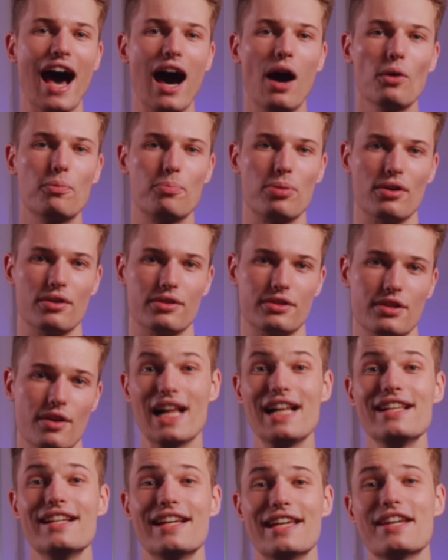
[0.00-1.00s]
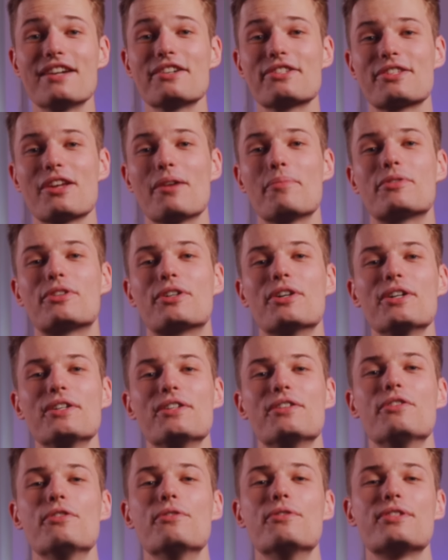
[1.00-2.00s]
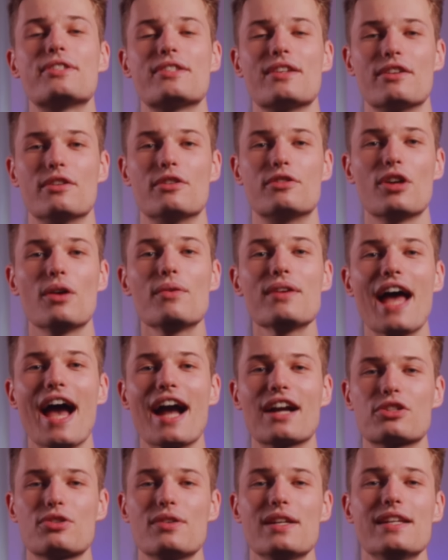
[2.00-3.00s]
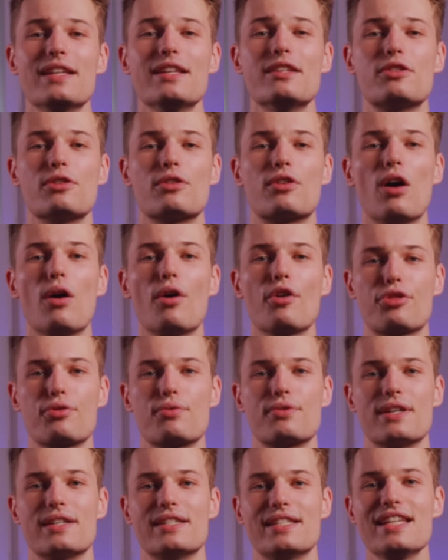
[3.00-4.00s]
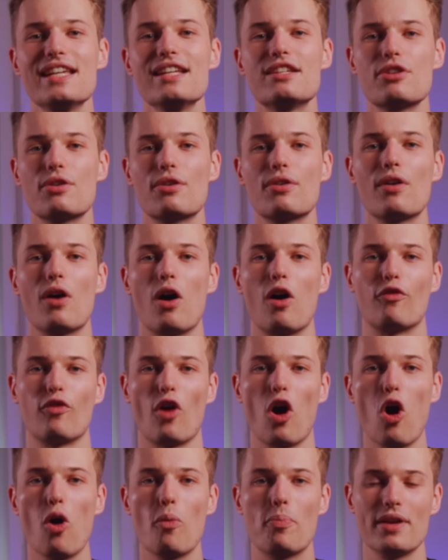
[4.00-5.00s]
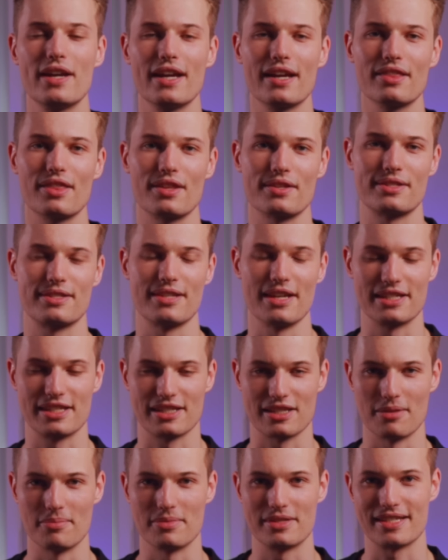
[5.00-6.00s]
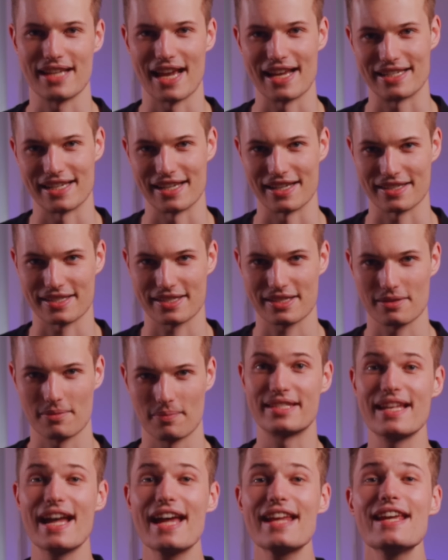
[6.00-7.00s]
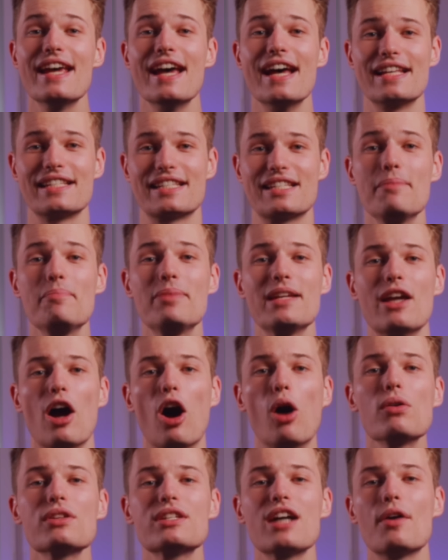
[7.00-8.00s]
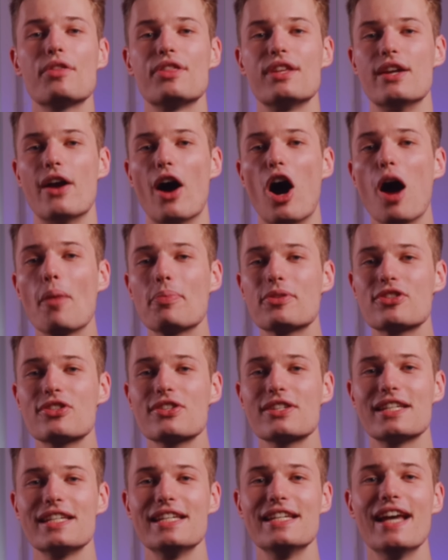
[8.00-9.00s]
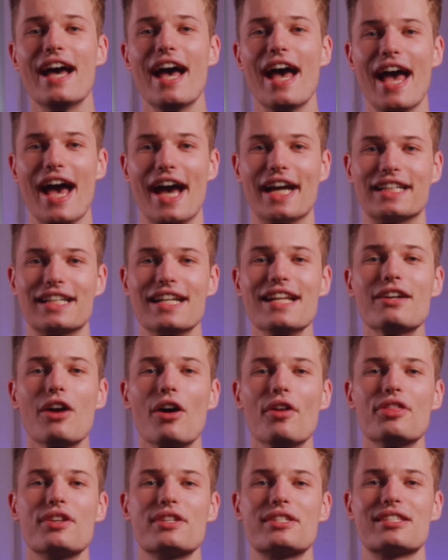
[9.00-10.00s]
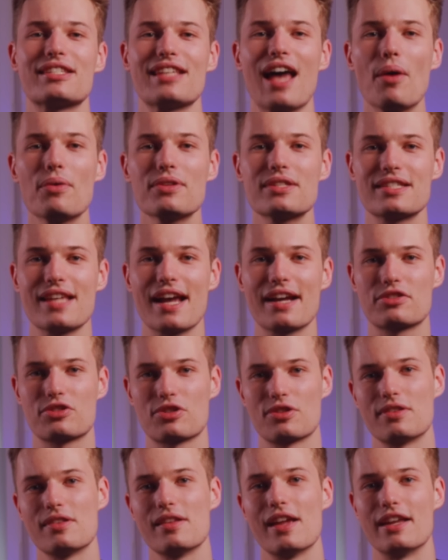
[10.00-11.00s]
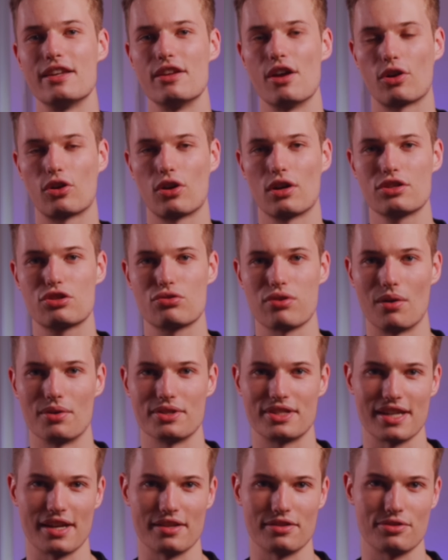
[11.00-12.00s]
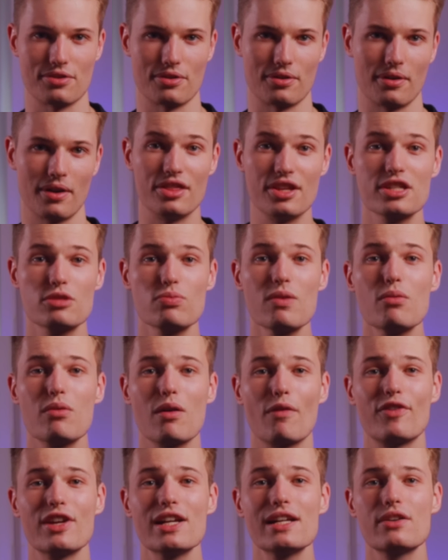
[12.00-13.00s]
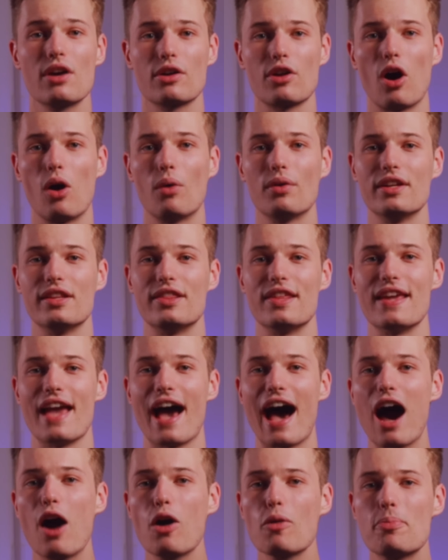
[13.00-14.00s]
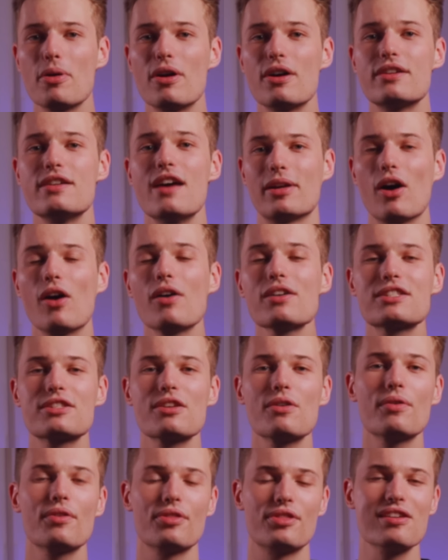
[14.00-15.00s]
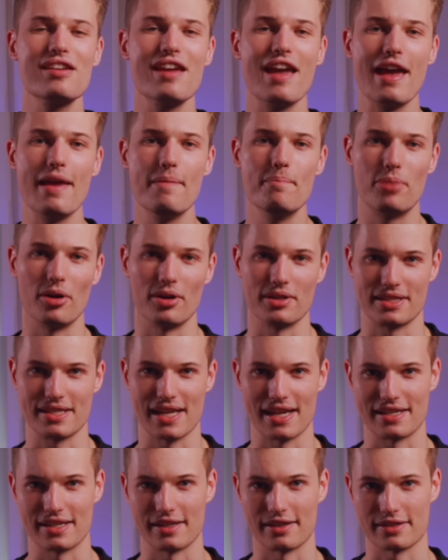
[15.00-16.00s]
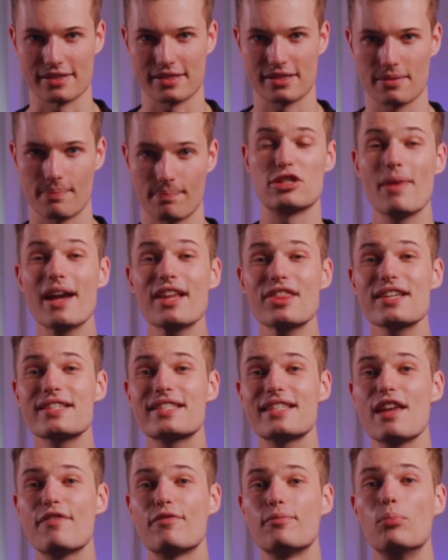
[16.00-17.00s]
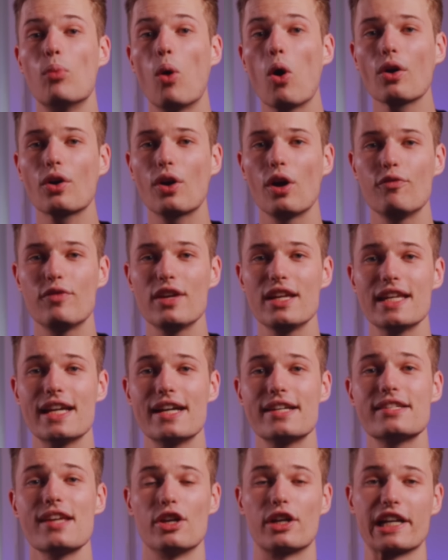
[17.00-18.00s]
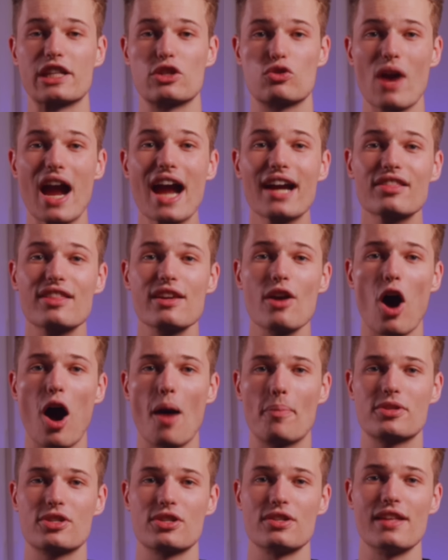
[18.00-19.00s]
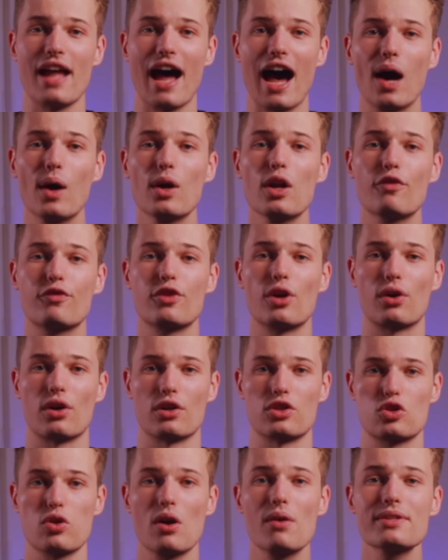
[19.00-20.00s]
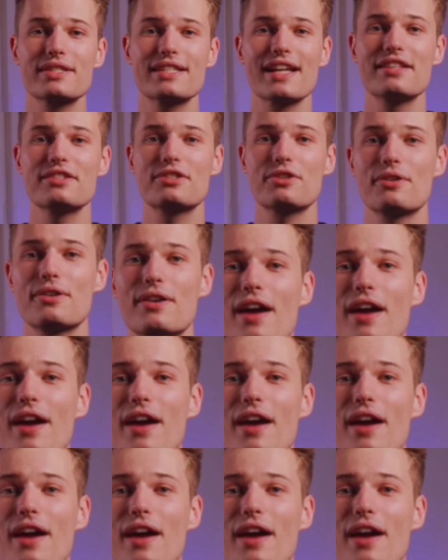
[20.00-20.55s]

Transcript: output. Well, here's some good news. You don't actually need to go through the detour of opening the system settings. Instead, simply hold down the Option key and click on the sound section in your control center. This will reveal not only the output, but also the input settings. And to make things even more convenient, you can drag the option out of your control center